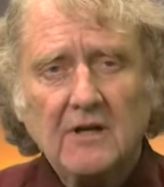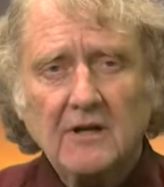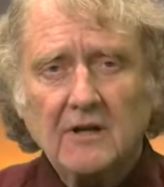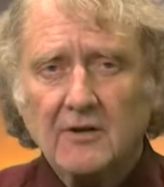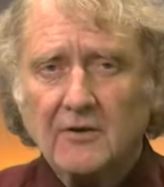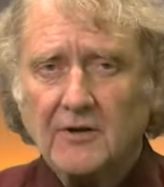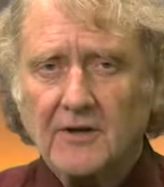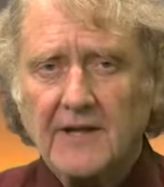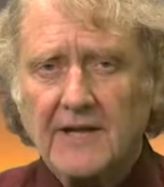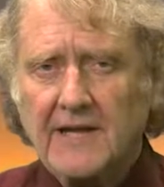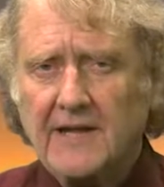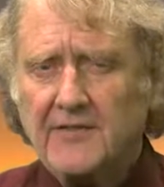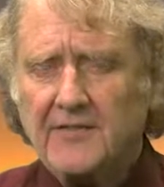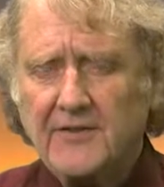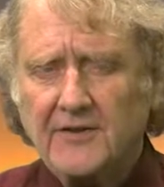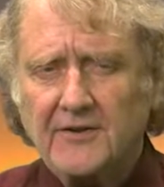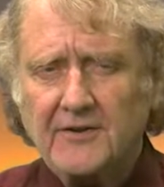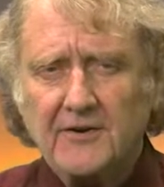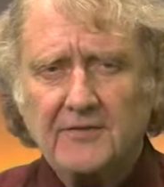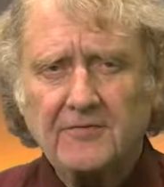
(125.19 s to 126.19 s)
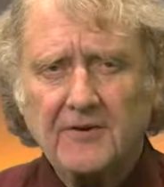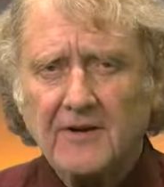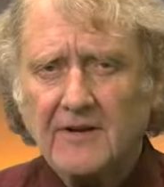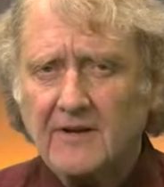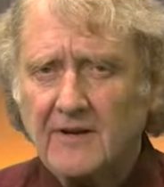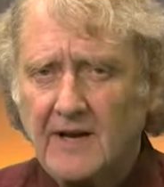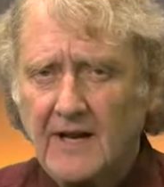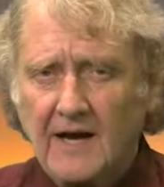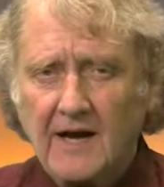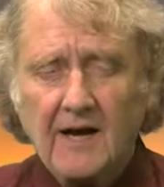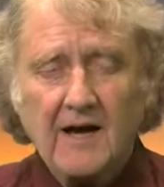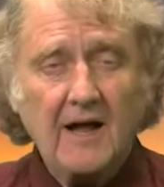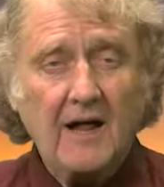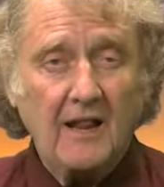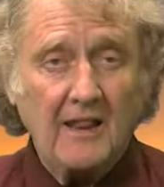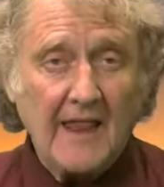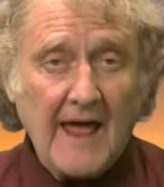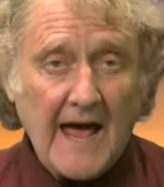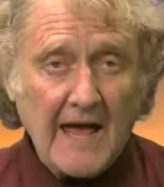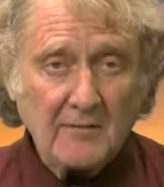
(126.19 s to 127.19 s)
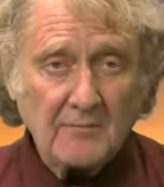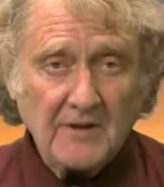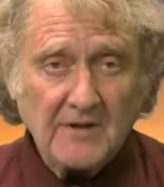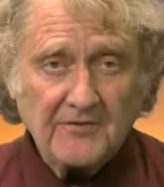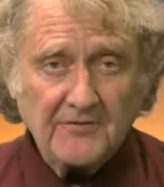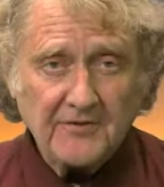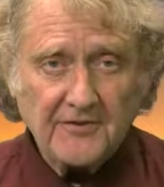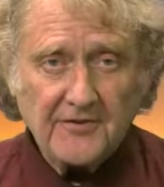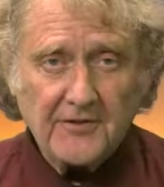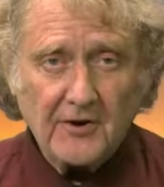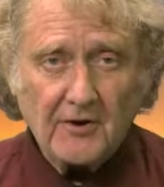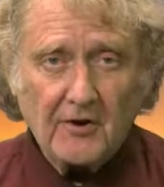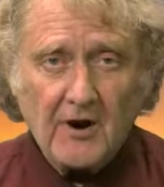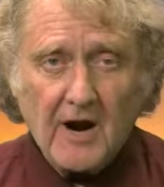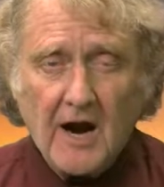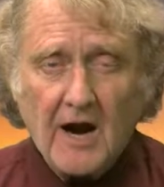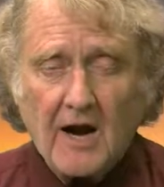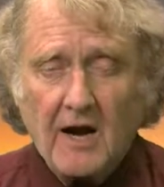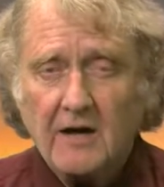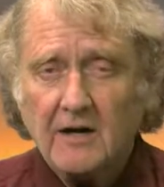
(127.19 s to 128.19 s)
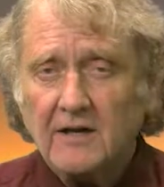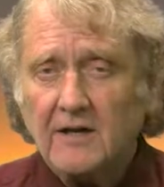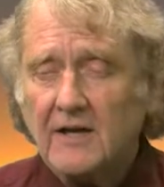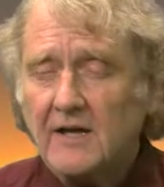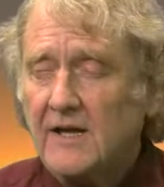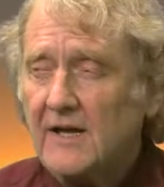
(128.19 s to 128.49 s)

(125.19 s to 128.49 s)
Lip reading: looking at the different alignments that there are.